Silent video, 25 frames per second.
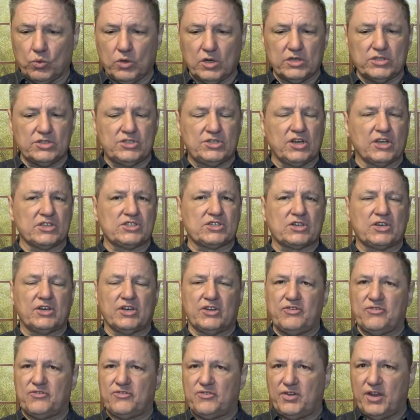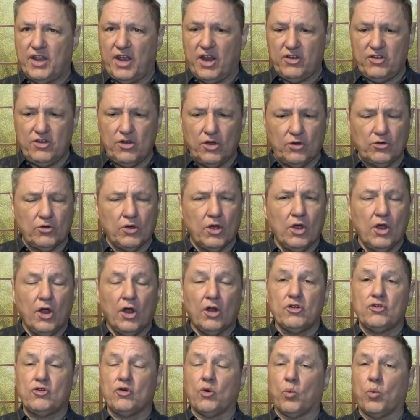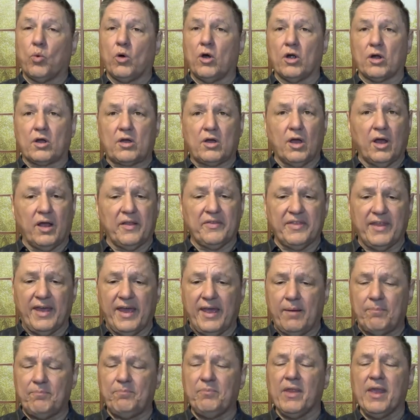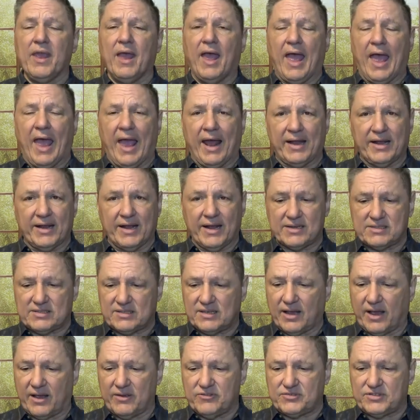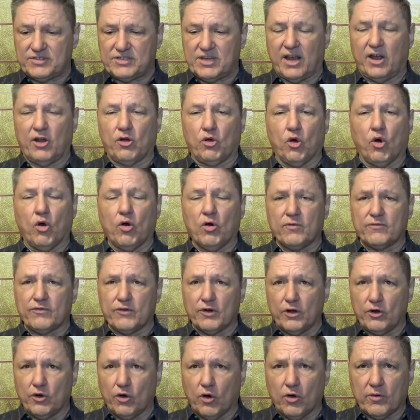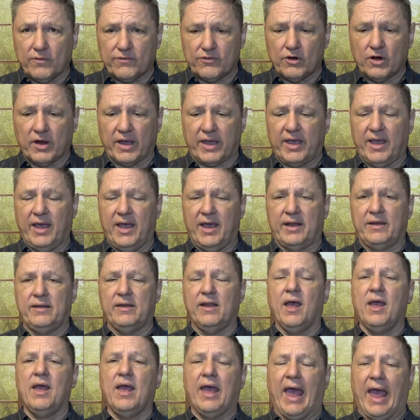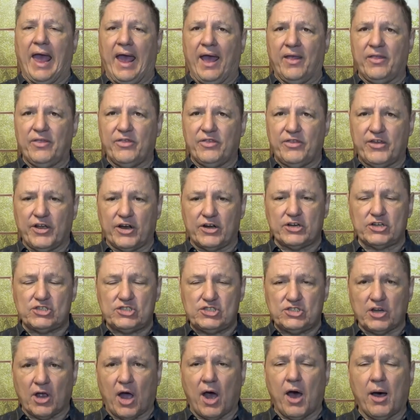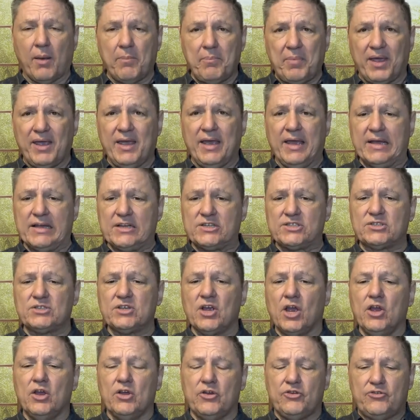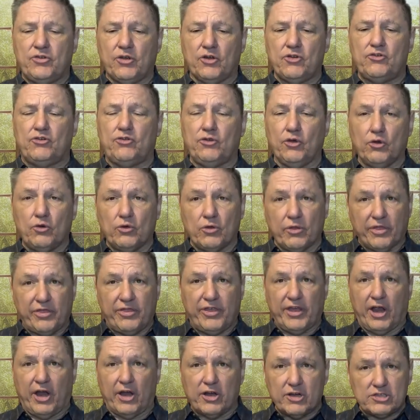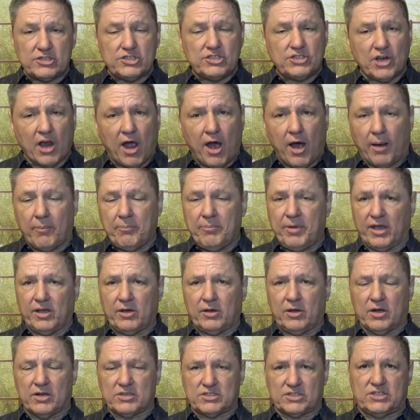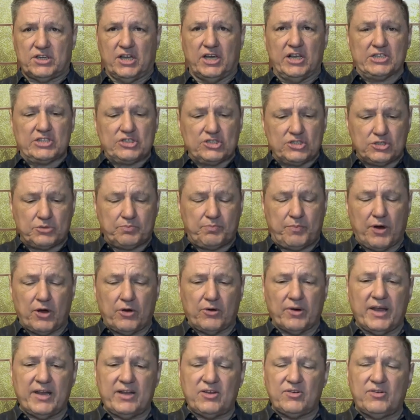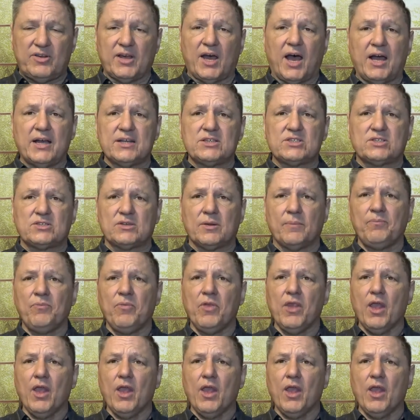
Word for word: will just continue to work on them. And as I've said over and over again, and their job is to do their job, because each spirit does